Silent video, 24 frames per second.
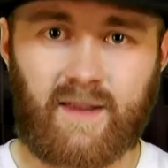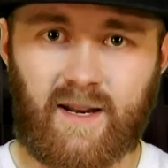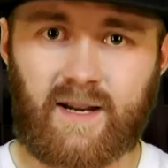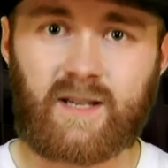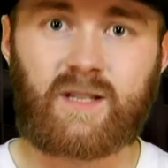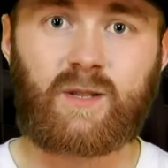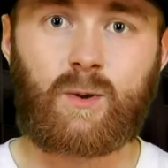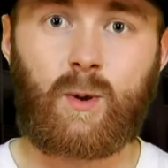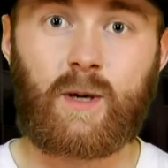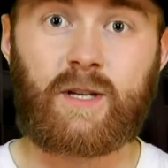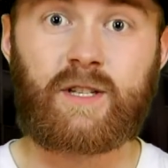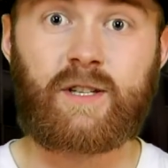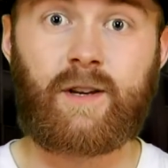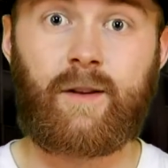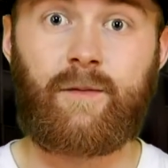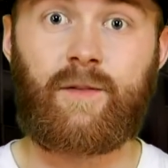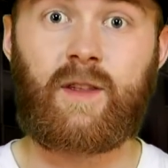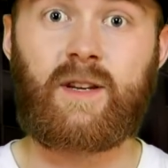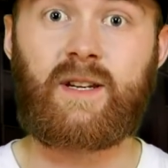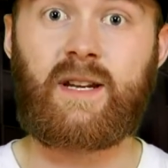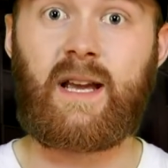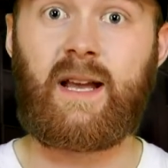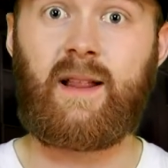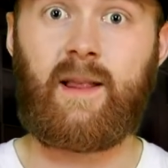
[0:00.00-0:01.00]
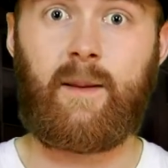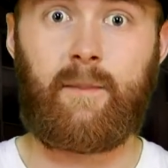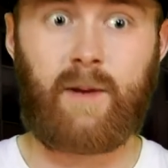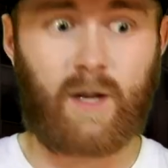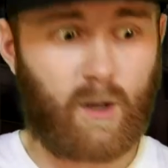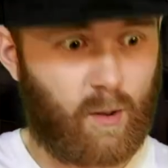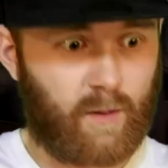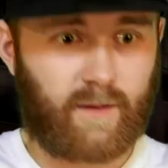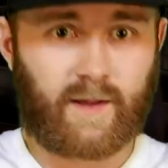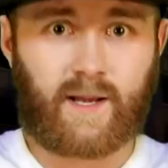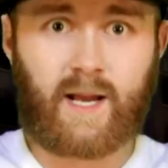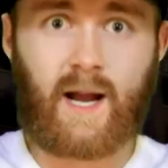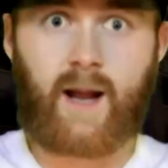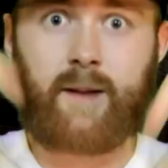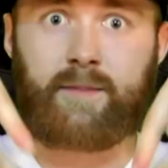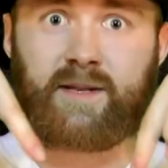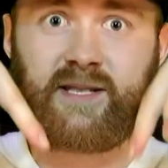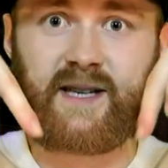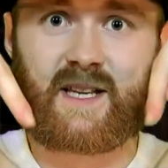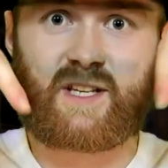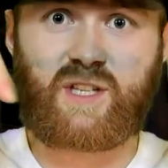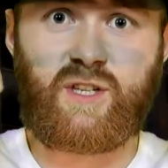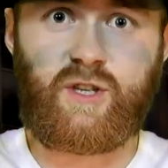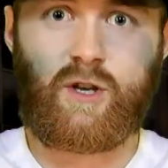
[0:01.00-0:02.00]
That is question of the day. Let me know in the comment
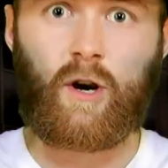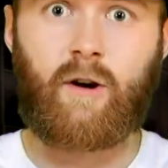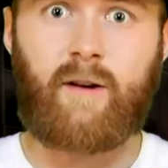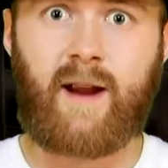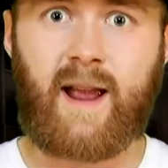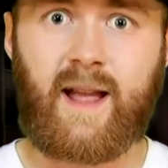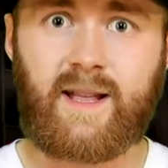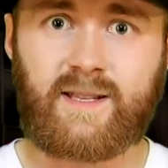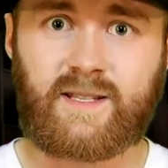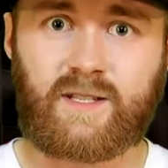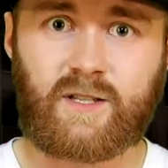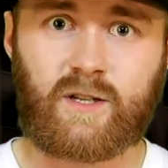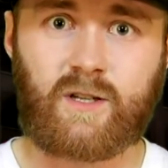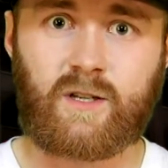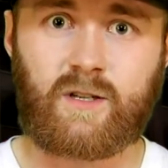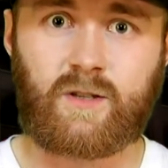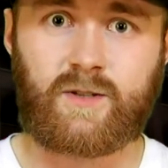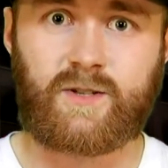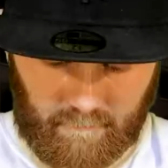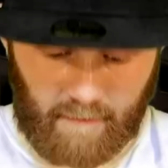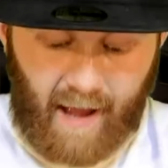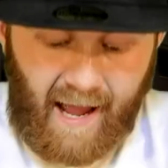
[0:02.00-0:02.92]
section your answers.